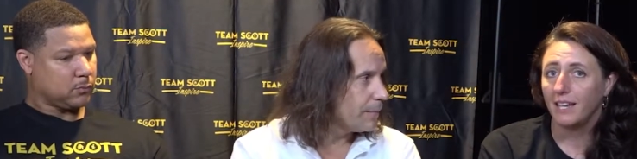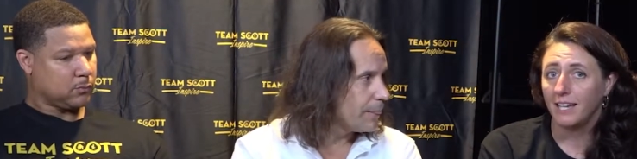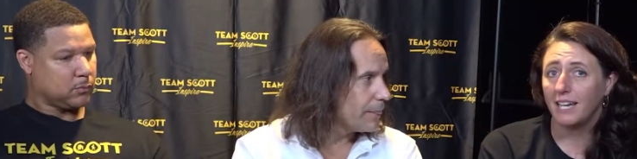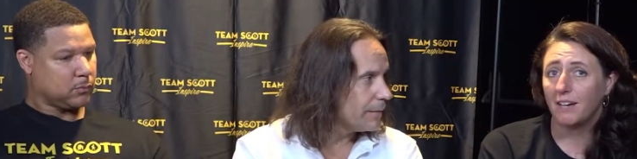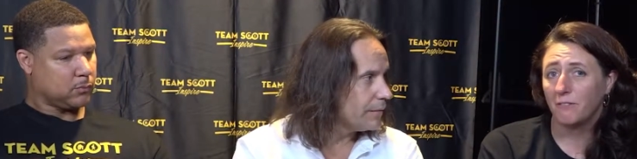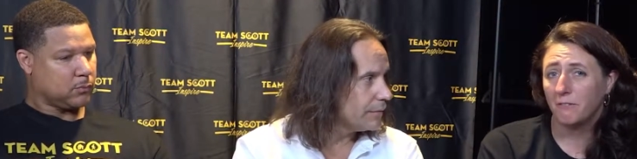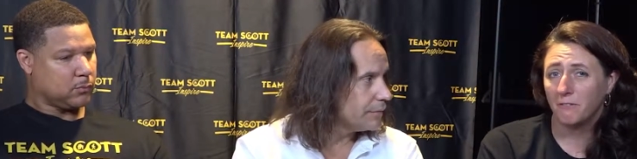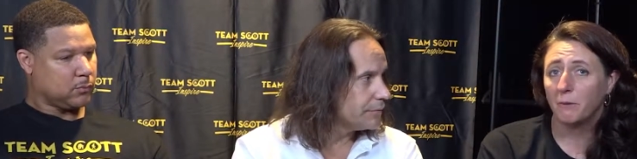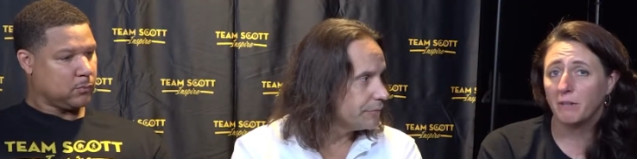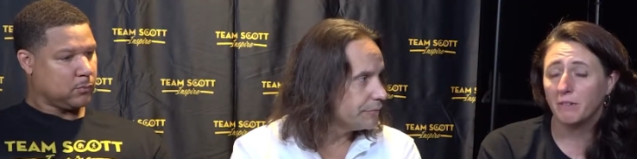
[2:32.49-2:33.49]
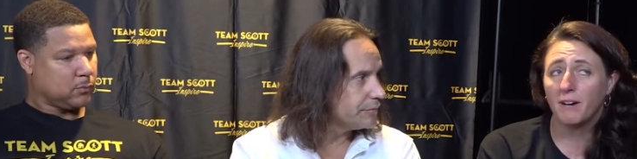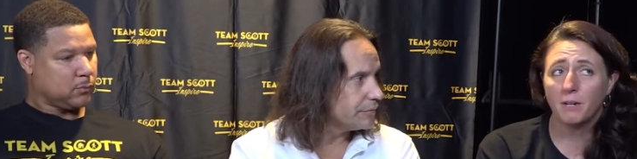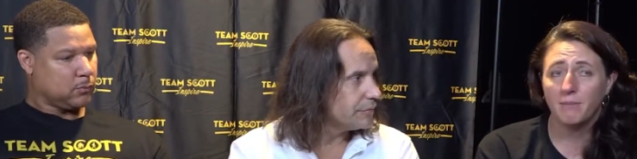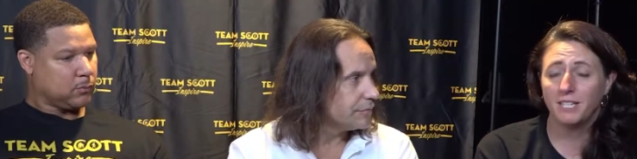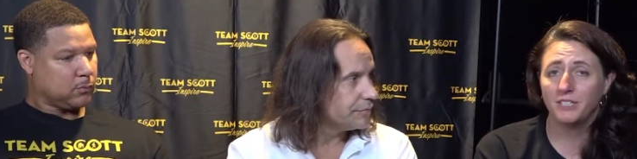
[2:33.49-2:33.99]
Speaker 1: Yeah, we would
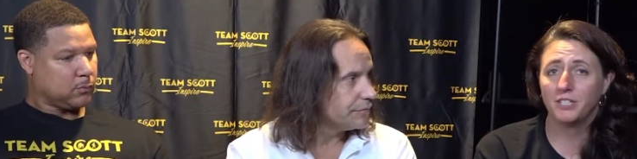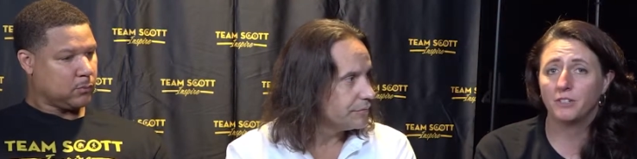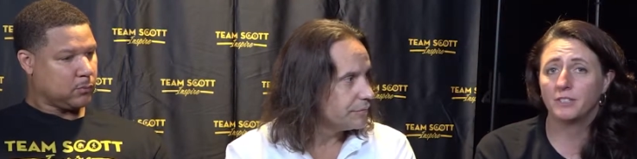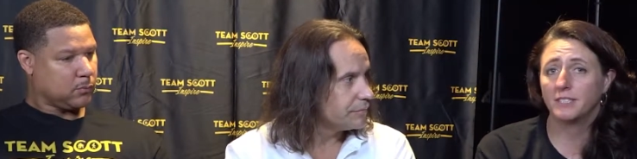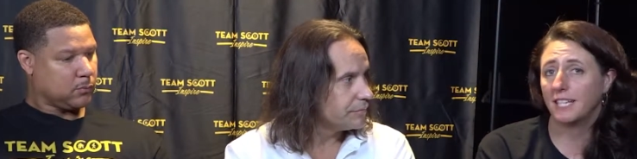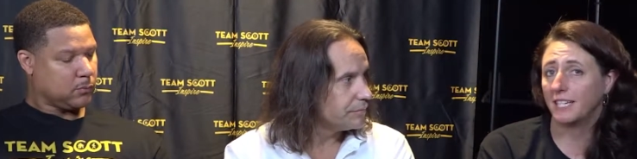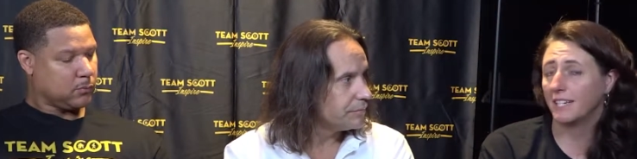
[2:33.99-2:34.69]
recommend you sending